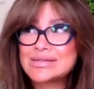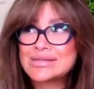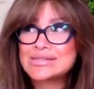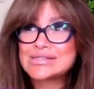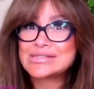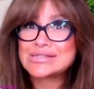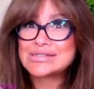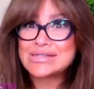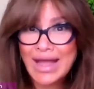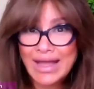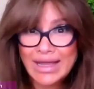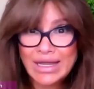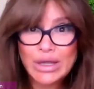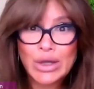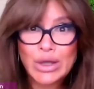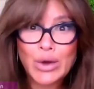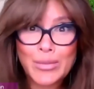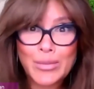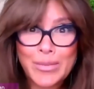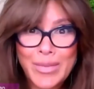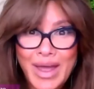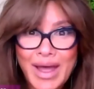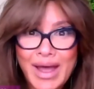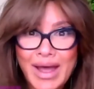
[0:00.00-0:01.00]

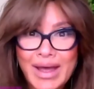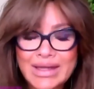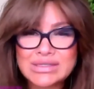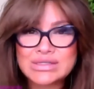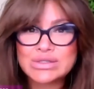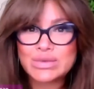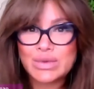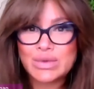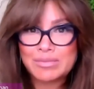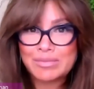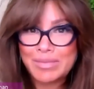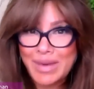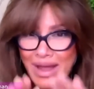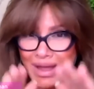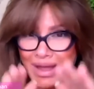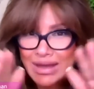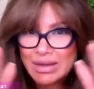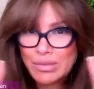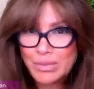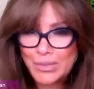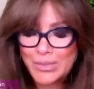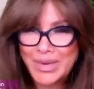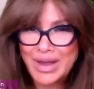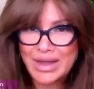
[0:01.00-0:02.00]
psychopaths. With by
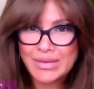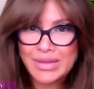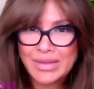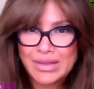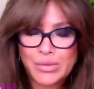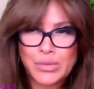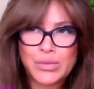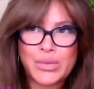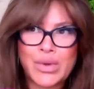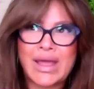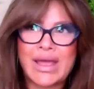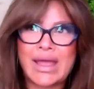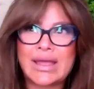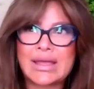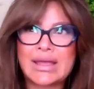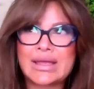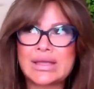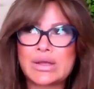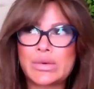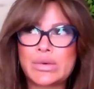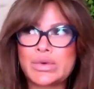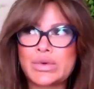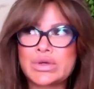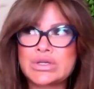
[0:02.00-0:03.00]
by the
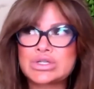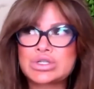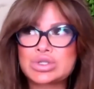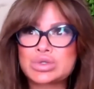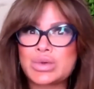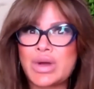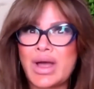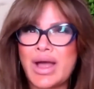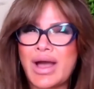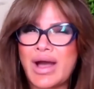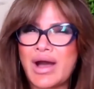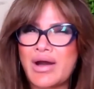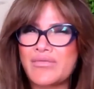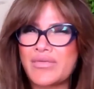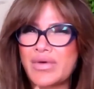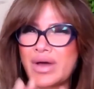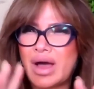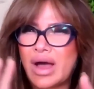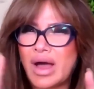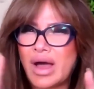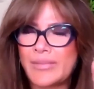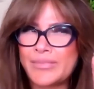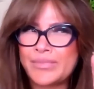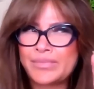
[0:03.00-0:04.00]
way, we do have
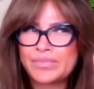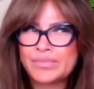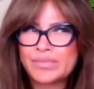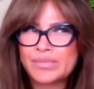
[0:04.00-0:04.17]
a.